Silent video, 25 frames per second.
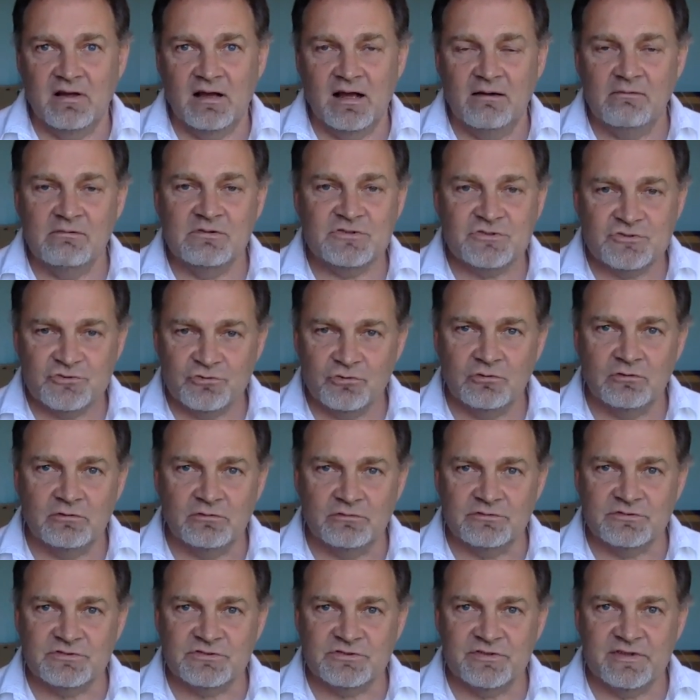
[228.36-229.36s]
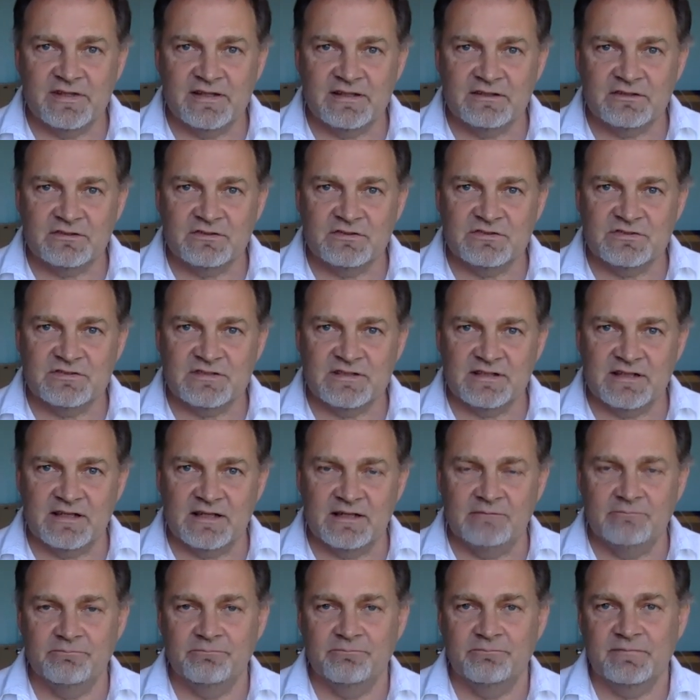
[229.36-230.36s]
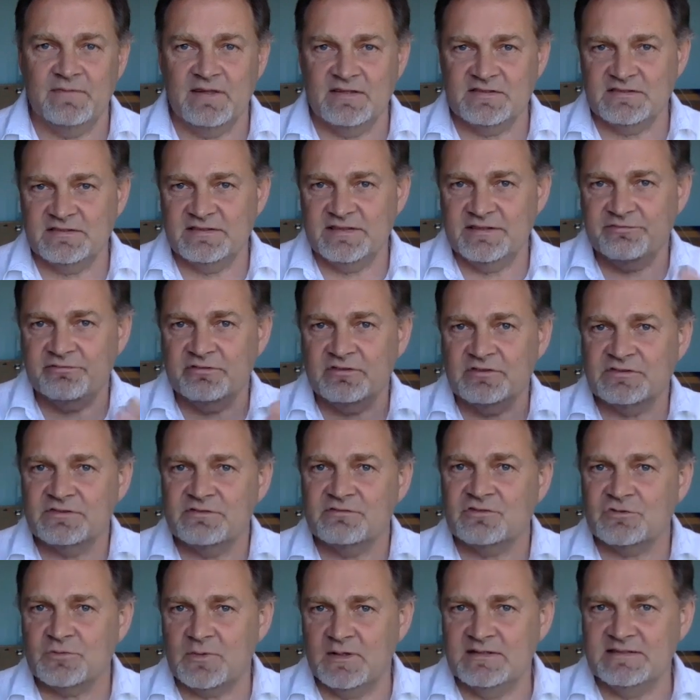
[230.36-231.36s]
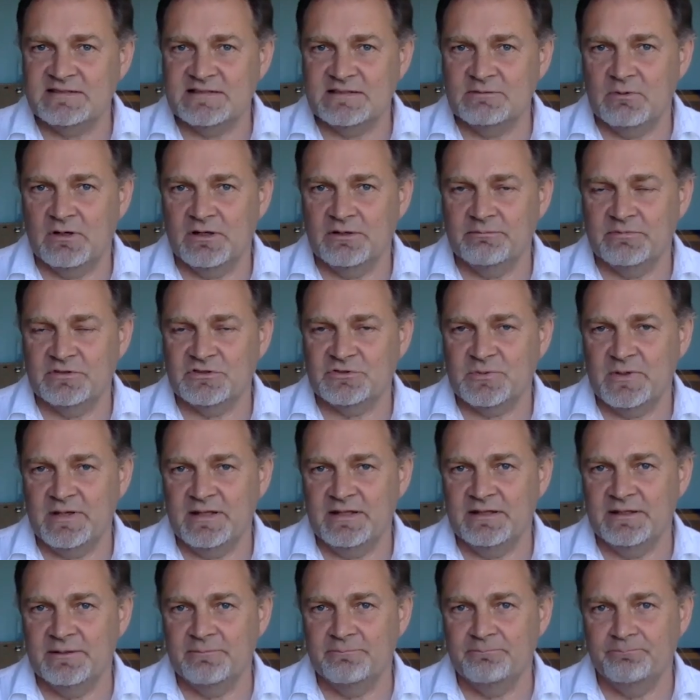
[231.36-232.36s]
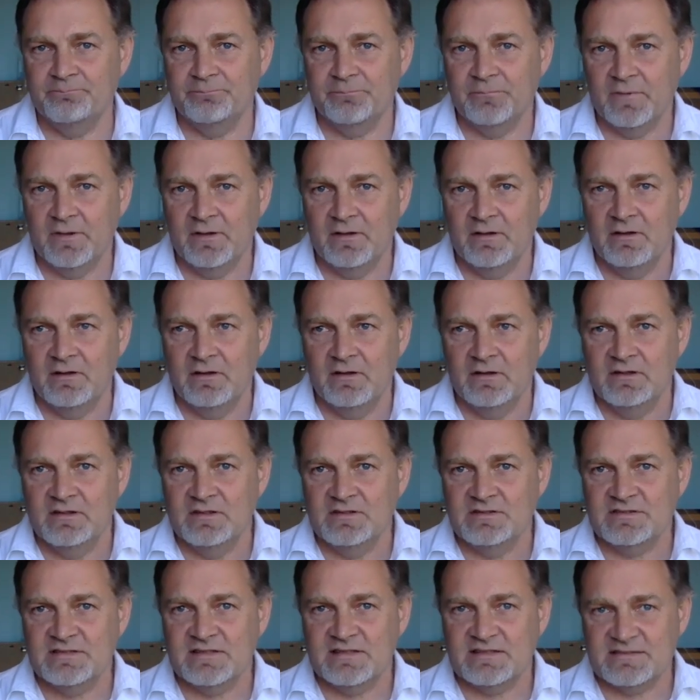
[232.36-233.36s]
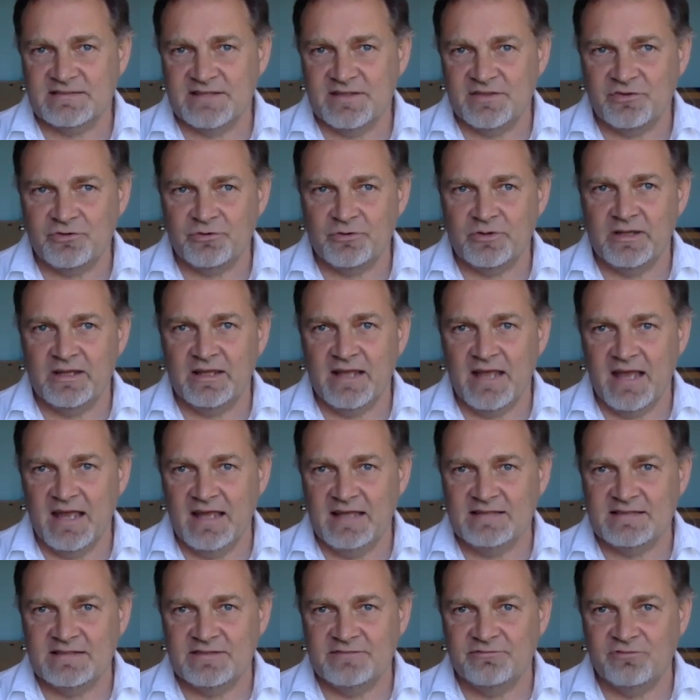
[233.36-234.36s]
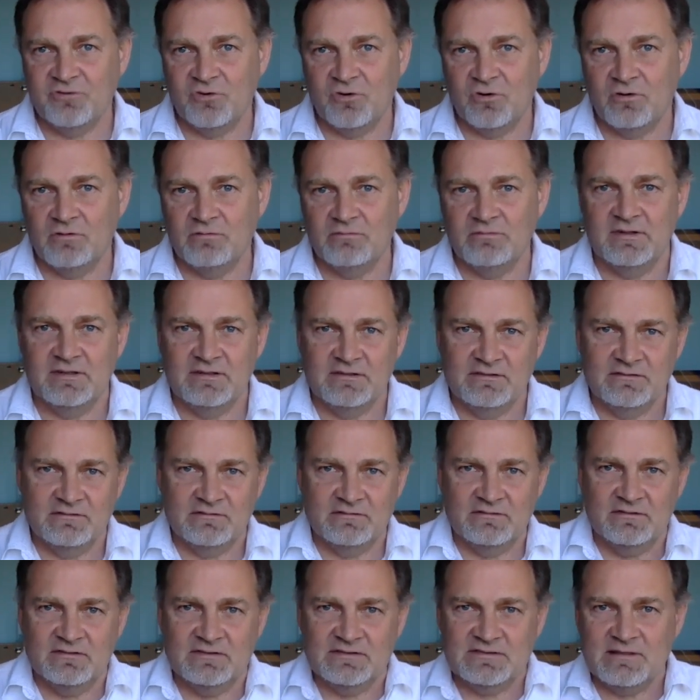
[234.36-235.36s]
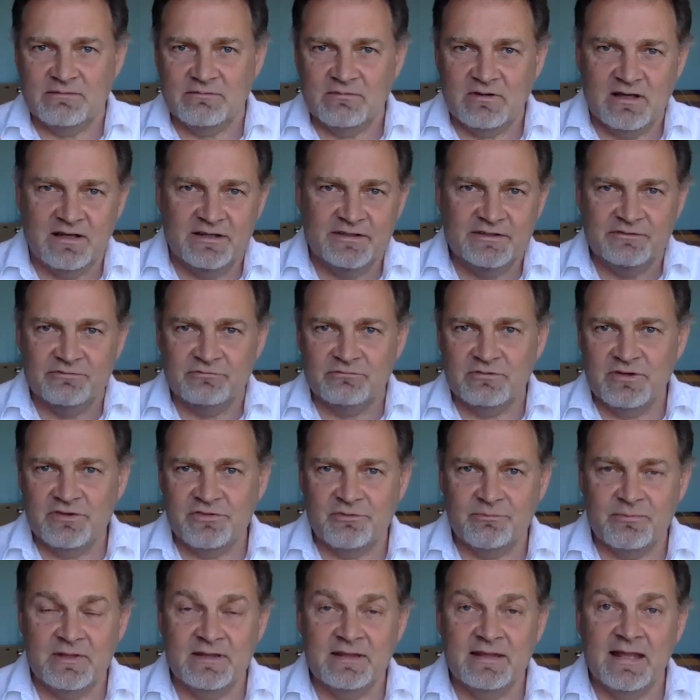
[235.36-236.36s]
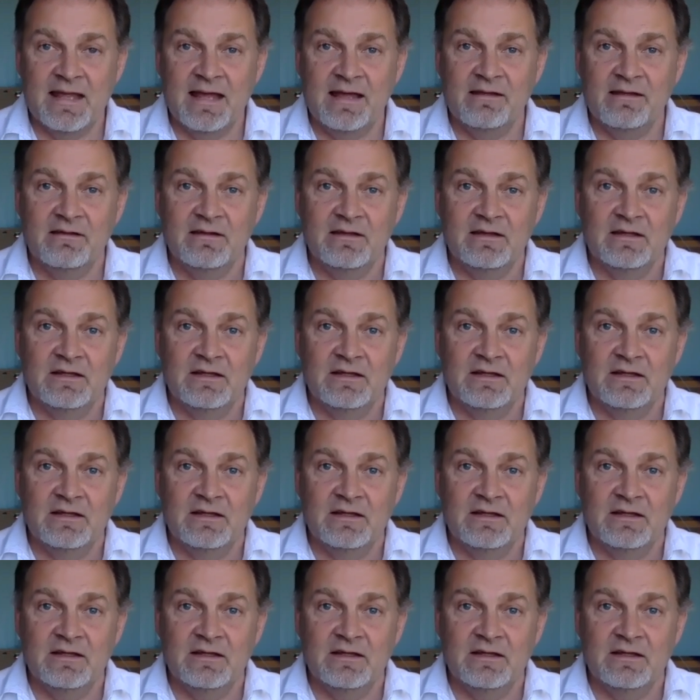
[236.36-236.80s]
was drawn to then consider there's a difference of 21 between them, 63, 84, some kind of rhythm in there.